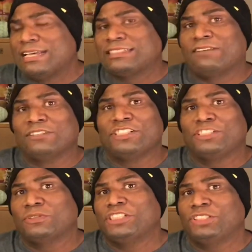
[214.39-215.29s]
So I really
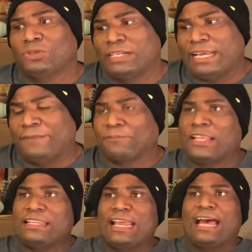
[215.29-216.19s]
do enjoy that.
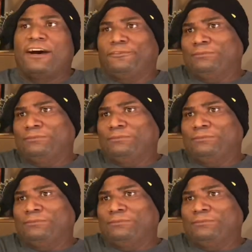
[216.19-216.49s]
Now,